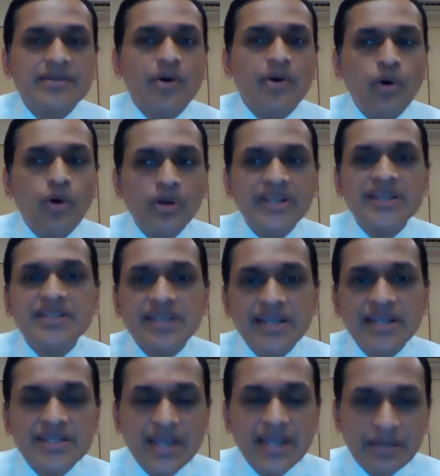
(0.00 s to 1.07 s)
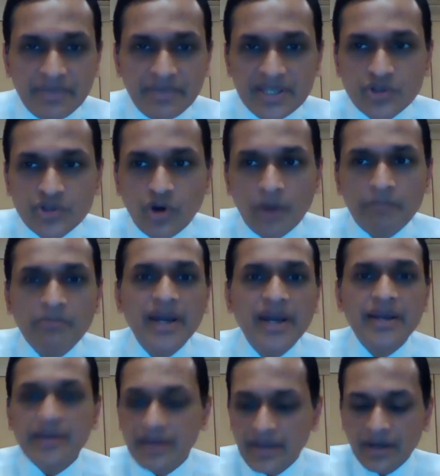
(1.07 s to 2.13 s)
all these things can be stopped
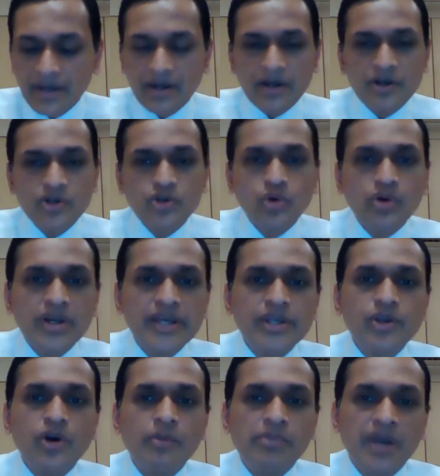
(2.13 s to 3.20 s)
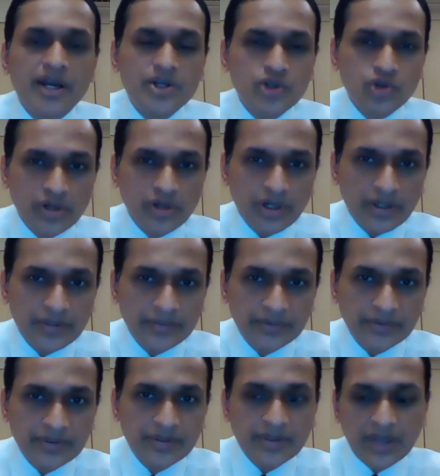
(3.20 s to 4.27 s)
by controlling your blood sugar.
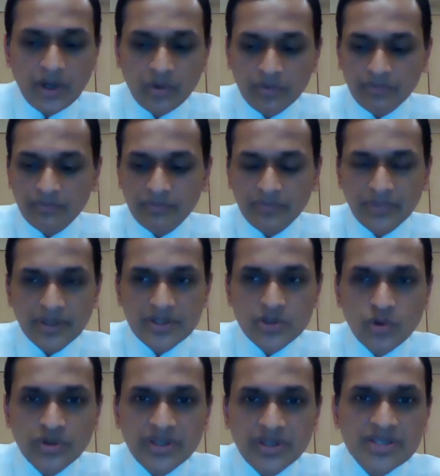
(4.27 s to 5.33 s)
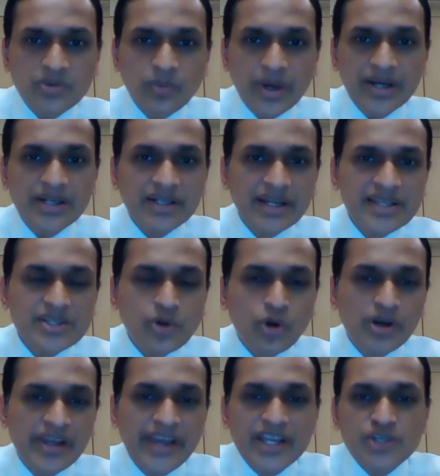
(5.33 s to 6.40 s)
Now, so this one test
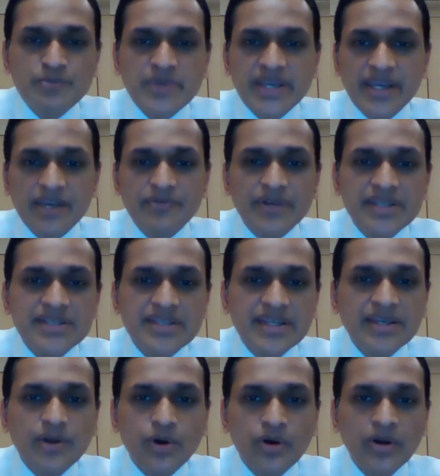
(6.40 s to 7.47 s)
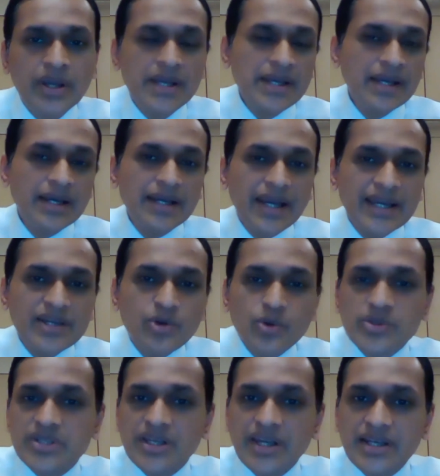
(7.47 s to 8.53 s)
called HbA1c or
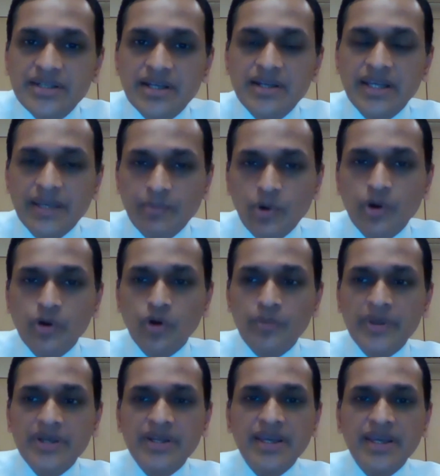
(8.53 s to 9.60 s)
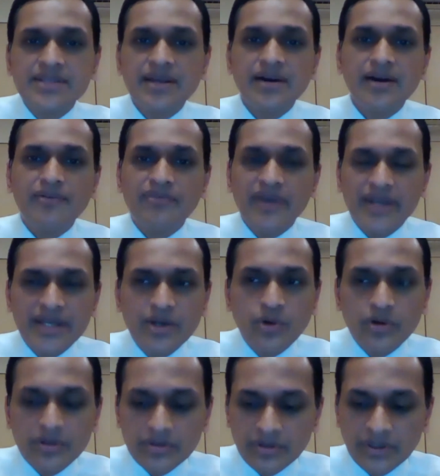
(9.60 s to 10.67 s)
glycosylated hemoglobin is a very
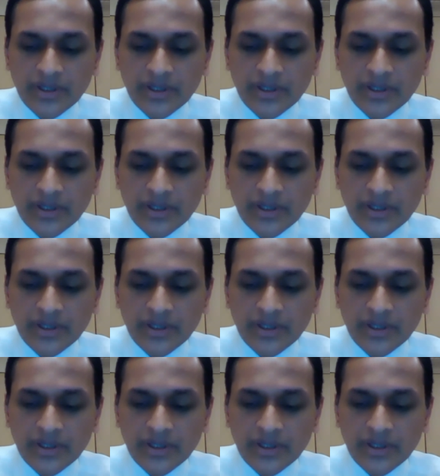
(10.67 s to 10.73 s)
good